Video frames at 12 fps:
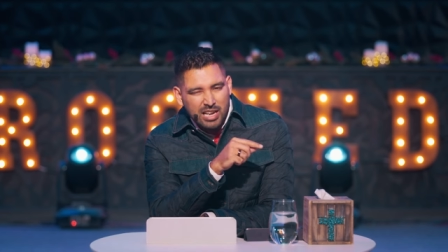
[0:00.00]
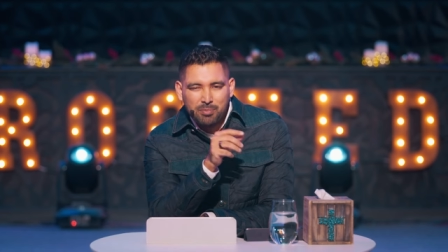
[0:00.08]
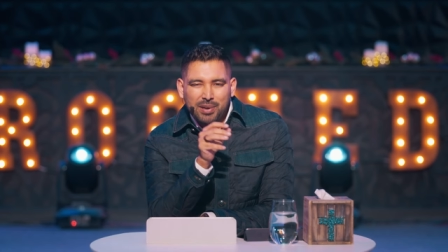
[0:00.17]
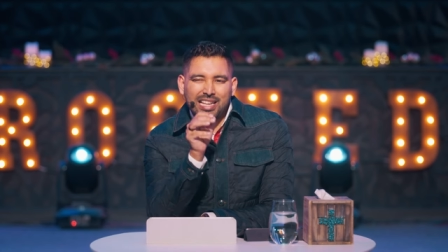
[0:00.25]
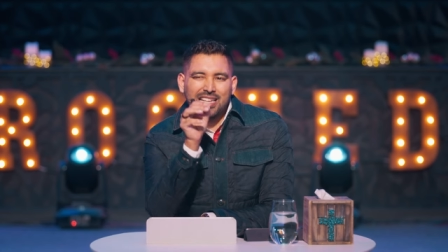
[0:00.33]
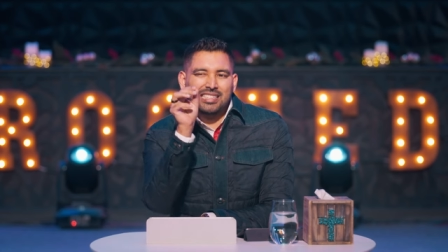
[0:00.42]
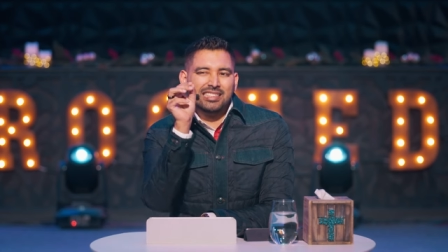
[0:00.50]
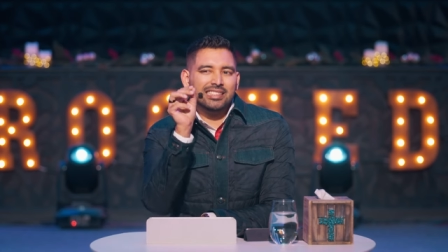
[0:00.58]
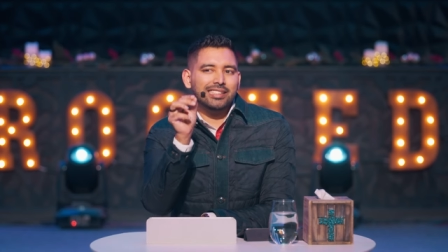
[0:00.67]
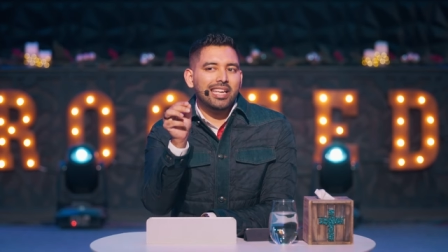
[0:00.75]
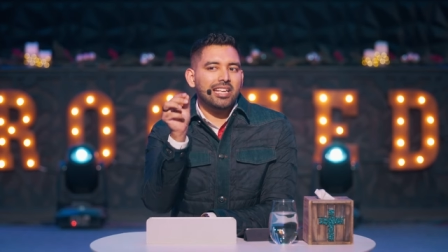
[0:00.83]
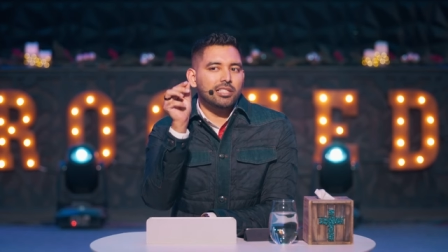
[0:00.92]
but he
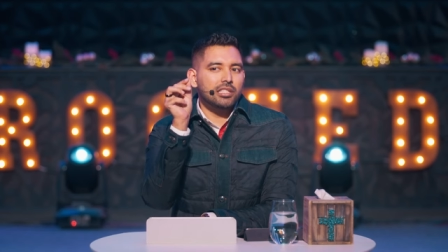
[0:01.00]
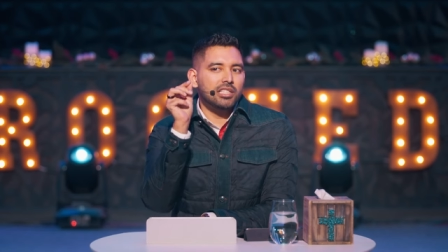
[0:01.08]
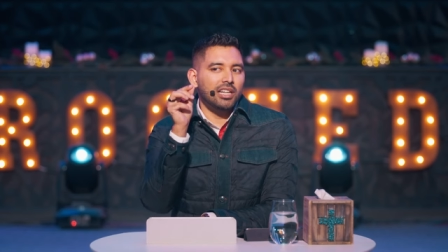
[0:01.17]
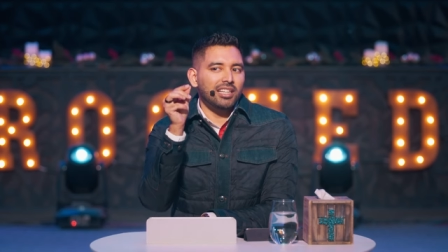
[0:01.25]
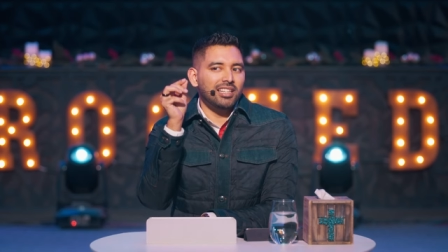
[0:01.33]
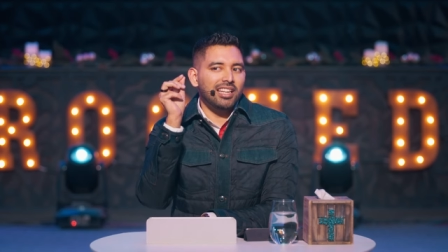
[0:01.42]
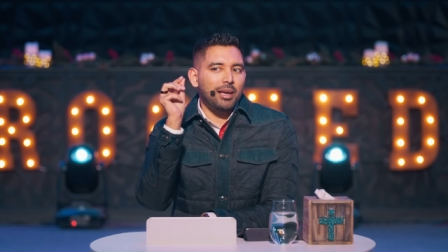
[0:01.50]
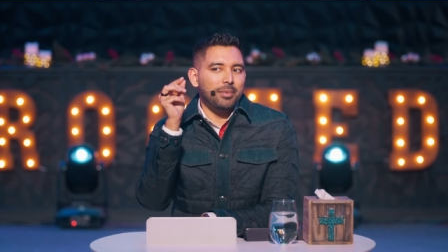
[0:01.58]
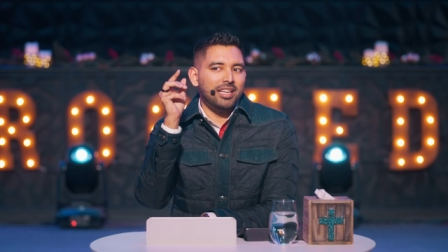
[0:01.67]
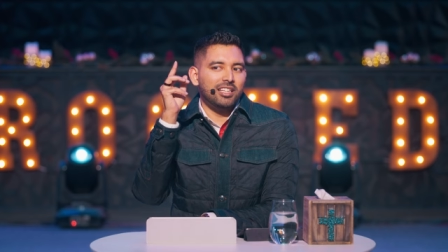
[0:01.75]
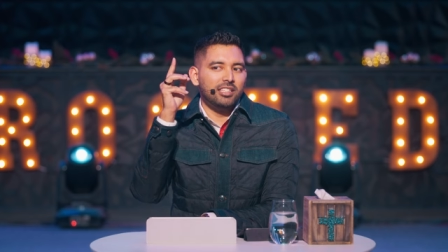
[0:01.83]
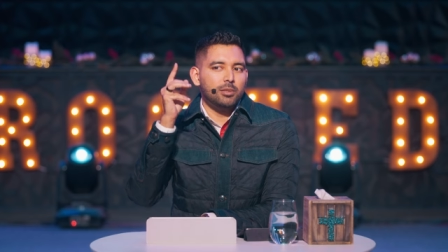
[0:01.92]
sees certain
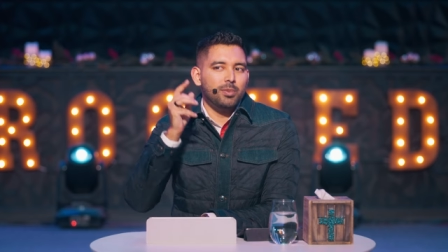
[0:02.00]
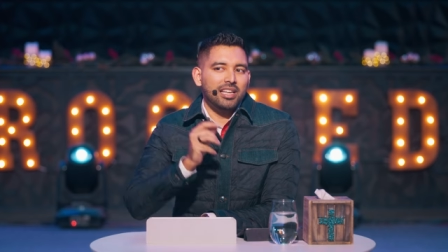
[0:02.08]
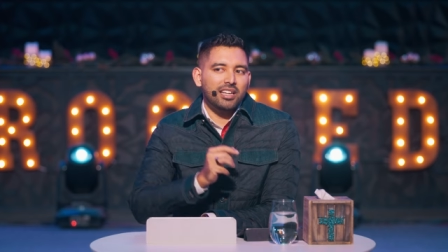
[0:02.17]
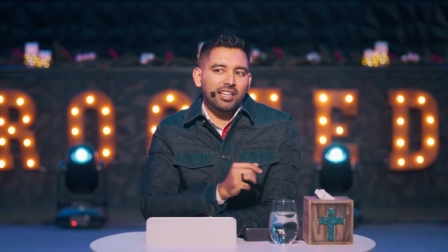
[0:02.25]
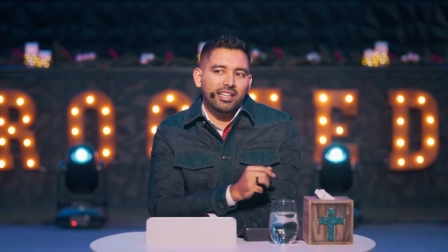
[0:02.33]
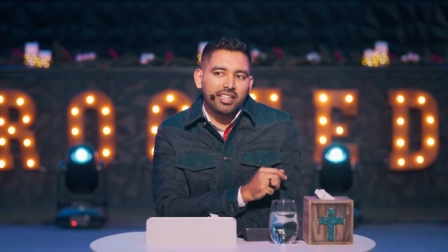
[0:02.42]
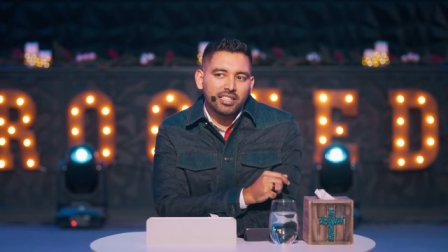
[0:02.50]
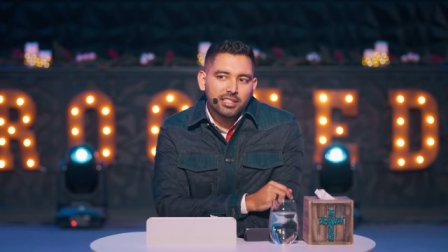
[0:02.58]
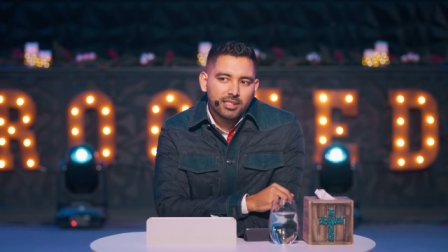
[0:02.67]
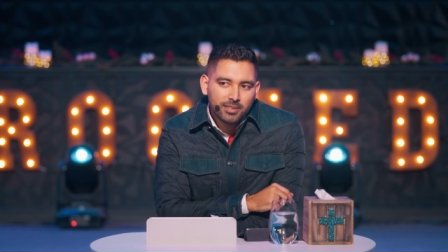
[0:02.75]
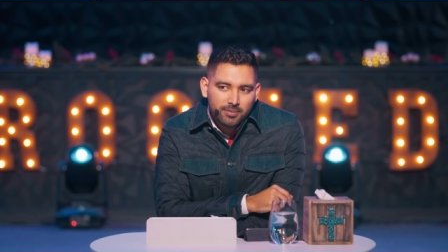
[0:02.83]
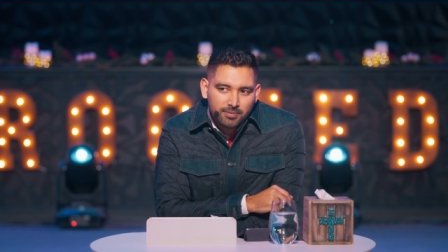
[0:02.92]
chemicals being released.